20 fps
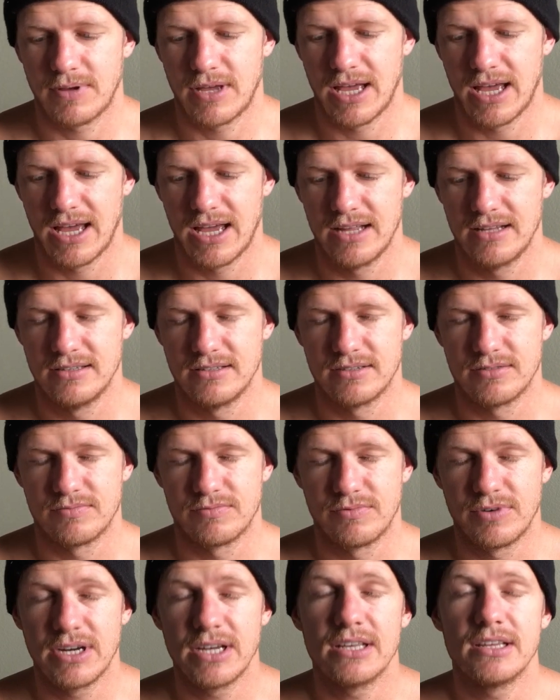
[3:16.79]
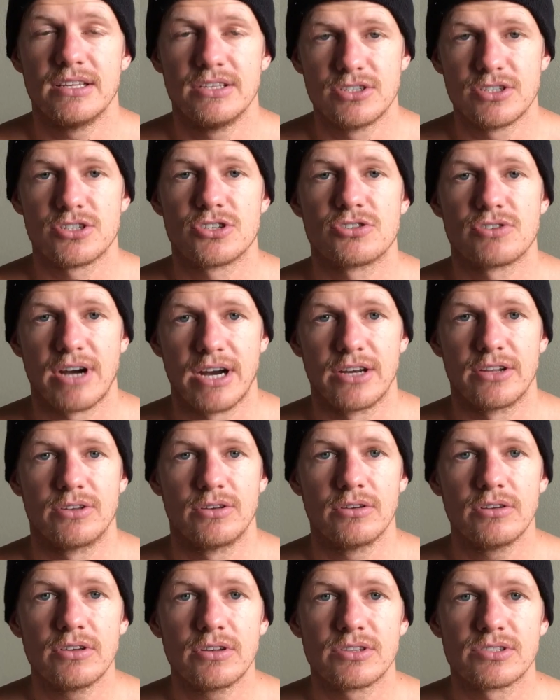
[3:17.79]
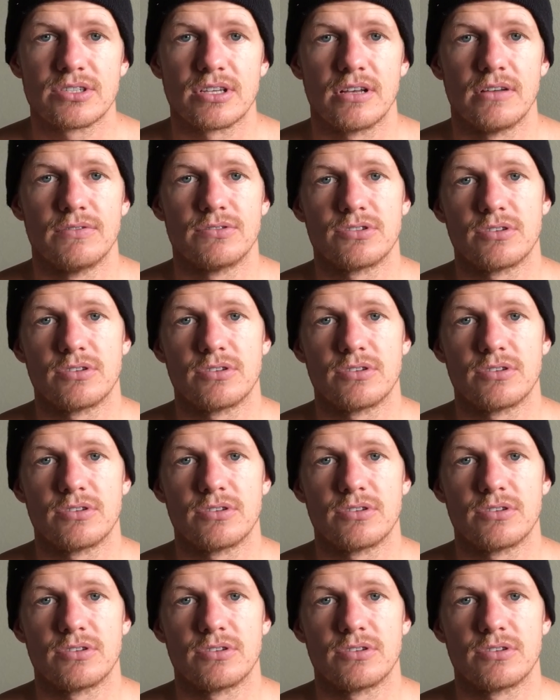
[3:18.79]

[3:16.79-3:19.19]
and really just try and kill yourself.